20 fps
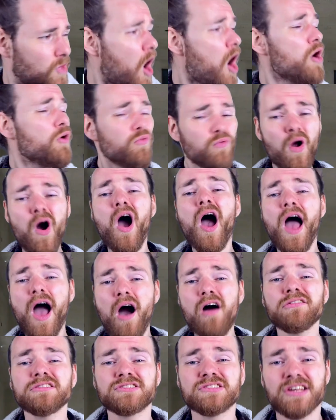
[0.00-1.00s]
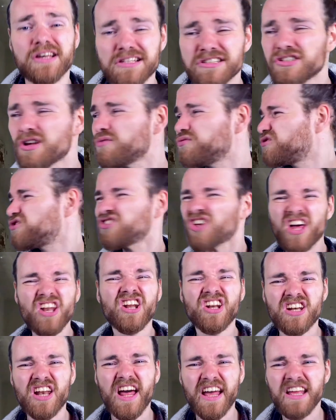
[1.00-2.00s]
Oh, right, I see. So
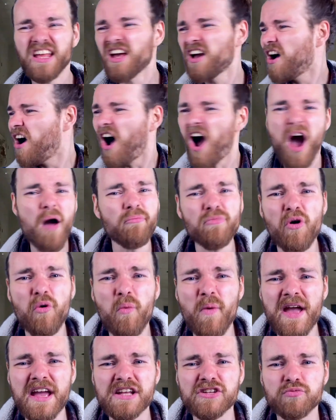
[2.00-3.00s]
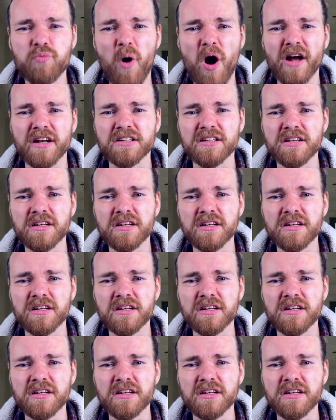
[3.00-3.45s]
suddenly, I'm the weird one.